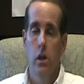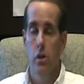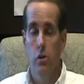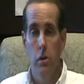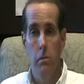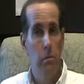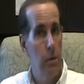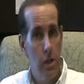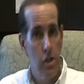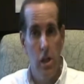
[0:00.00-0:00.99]
He couldn't
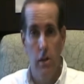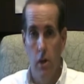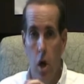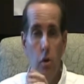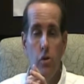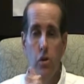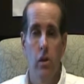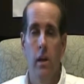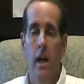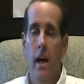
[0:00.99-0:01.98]
pitch it in the
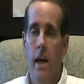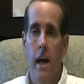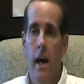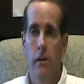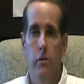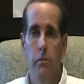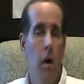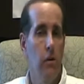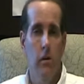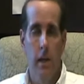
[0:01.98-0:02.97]
ocean, and his
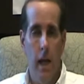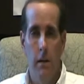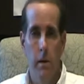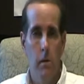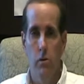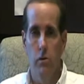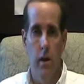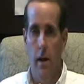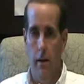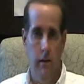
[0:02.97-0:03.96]
bunker game, he was
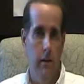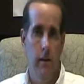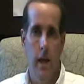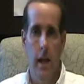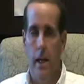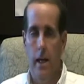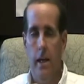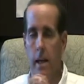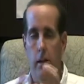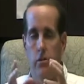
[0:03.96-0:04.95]
dead. He
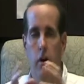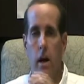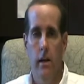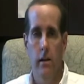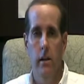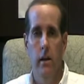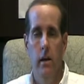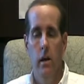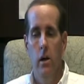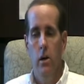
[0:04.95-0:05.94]
got a shot.
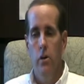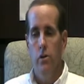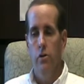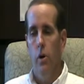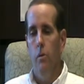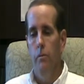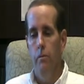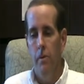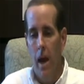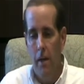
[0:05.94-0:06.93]
So
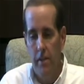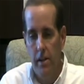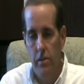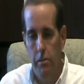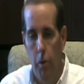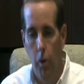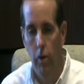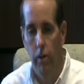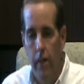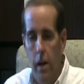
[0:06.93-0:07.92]
I think it's
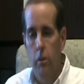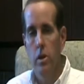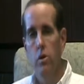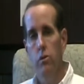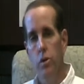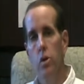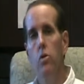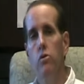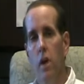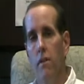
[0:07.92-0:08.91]
important that when you
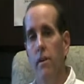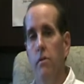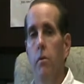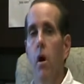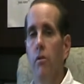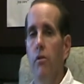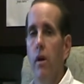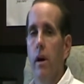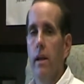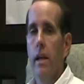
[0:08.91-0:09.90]
do try to fix ball
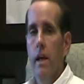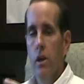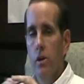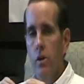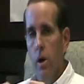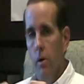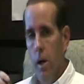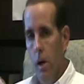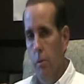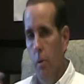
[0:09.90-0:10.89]
flight, you don't
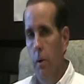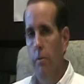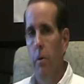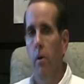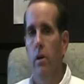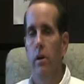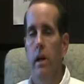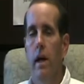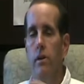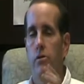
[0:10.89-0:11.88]
help one part
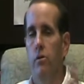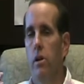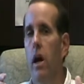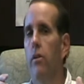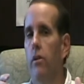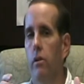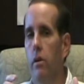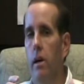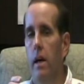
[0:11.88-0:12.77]
and destroy another.